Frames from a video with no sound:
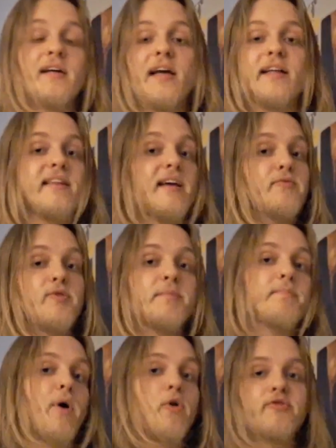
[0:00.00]
And then we
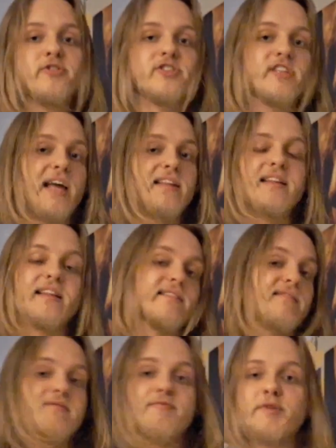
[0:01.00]
both
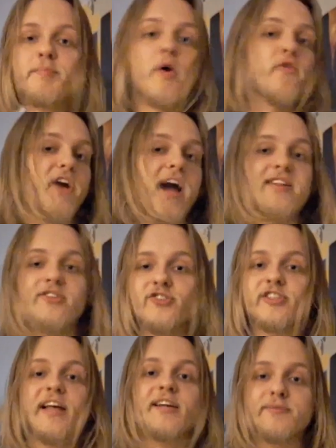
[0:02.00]
kind of
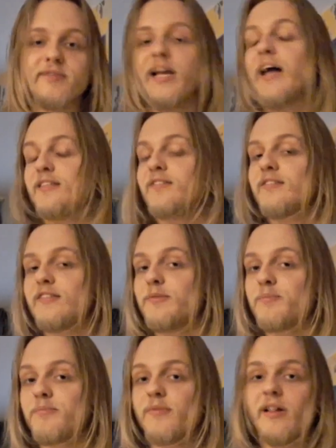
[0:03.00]
just like got into
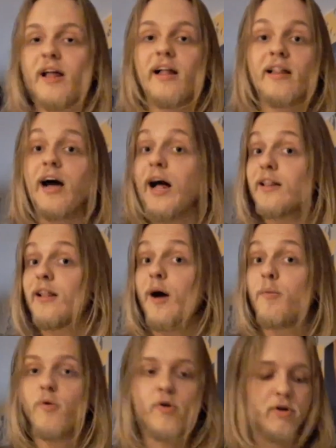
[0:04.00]
them a
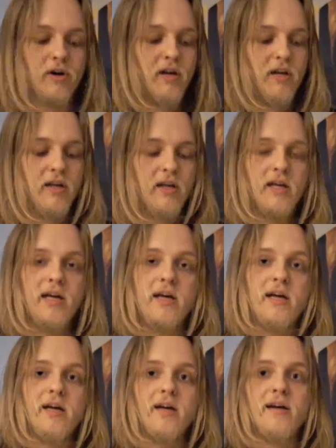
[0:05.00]
lot more.
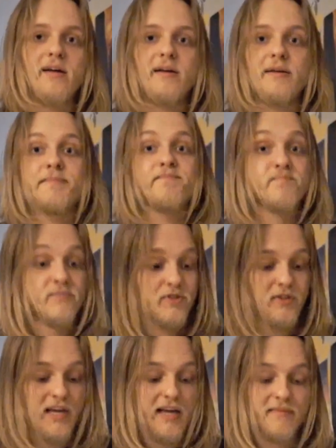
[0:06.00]

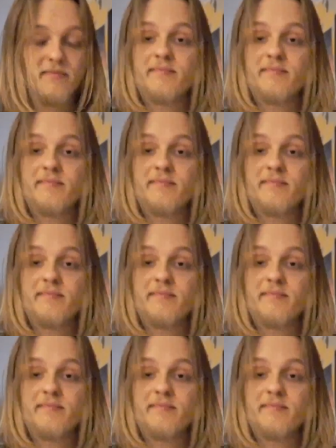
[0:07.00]
So yeah.